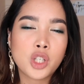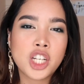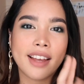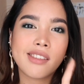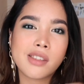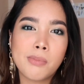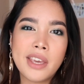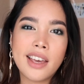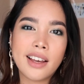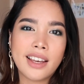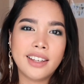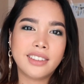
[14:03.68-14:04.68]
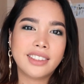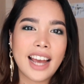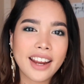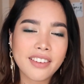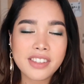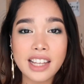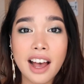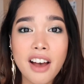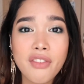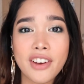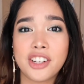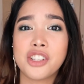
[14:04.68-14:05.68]
chickens being killed kind of
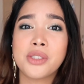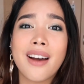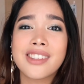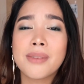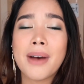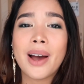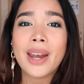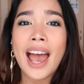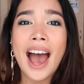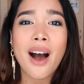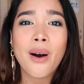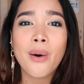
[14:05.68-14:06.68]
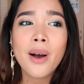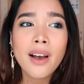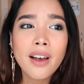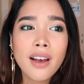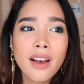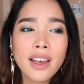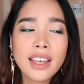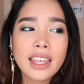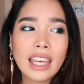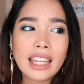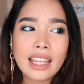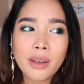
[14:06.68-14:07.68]
stuff. It just talks about how
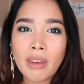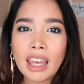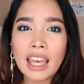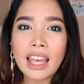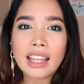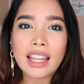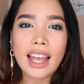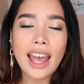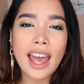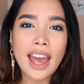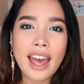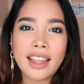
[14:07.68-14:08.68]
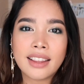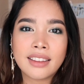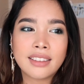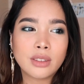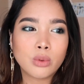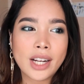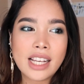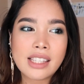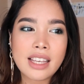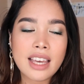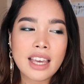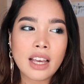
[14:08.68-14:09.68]
eating meat and
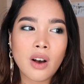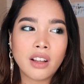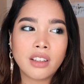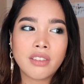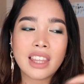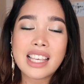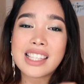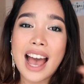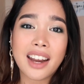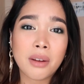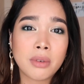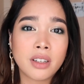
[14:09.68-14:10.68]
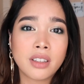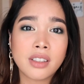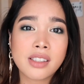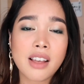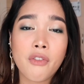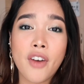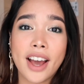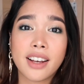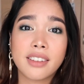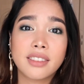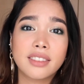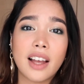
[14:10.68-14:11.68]
raising all of these animals
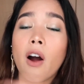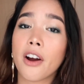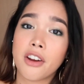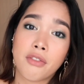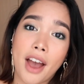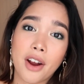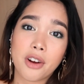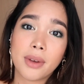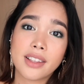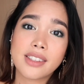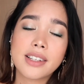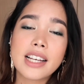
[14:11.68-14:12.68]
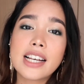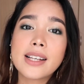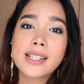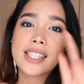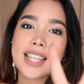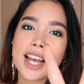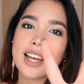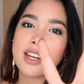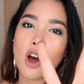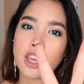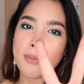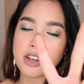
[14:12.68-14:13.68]
affect our environment. Second
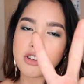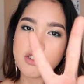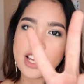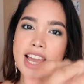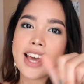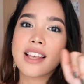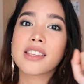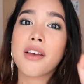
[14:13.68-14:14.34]
documentary is